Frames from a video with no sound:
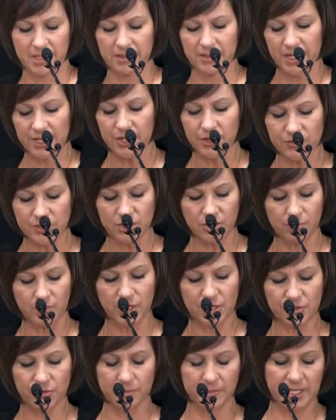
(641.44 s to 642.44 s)
Thank you so
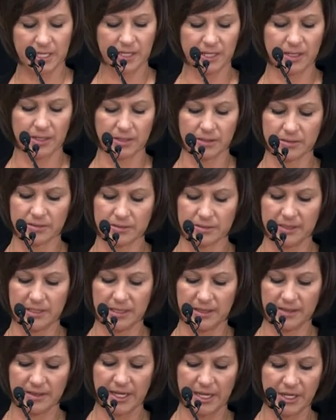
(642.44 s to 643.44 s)
much for being here,
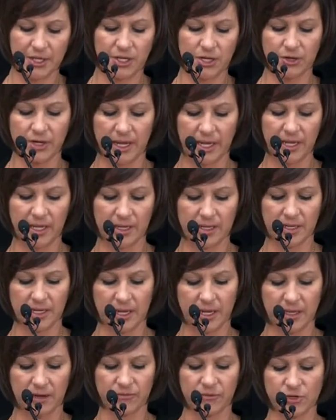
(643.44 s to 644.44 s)
and thank you to Hand in
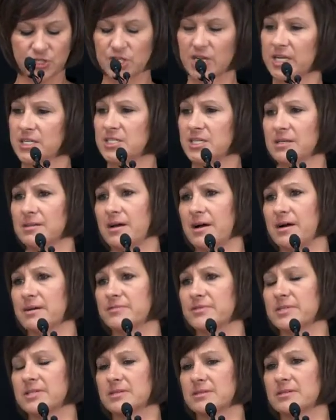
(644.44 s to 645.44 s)
Hand for changing
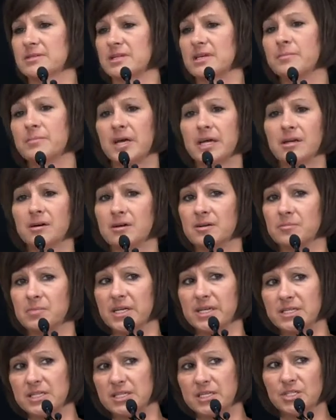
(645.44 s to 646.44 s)
lives, and may God
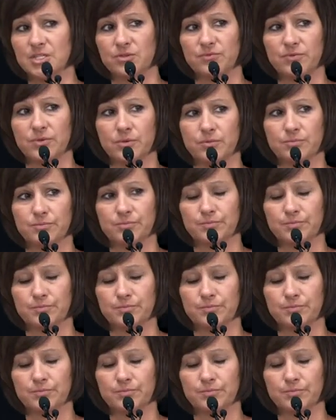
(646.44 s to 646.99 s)
bless each of you.